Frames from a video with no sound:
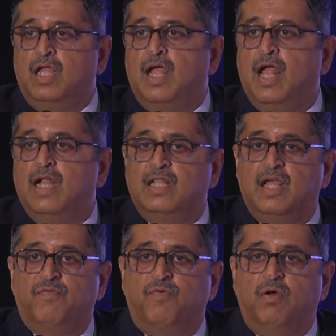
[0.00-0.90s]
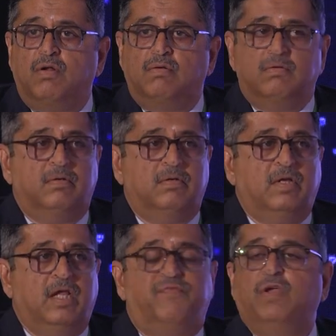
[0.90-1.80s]
and therefore,
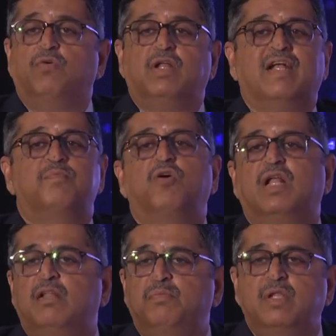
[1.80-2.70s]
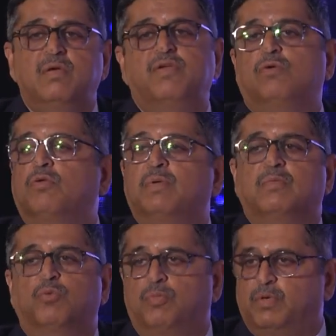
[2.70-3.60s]
if we could get more aluminium, we could
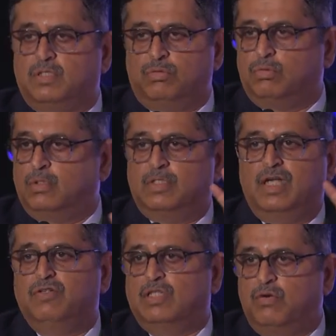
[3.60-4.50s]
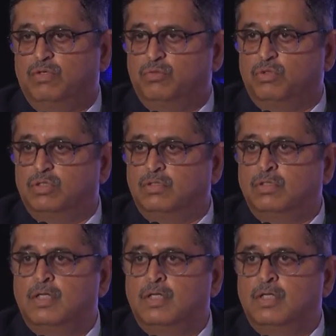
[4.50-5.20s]
make more pressure cookers. That is how it was.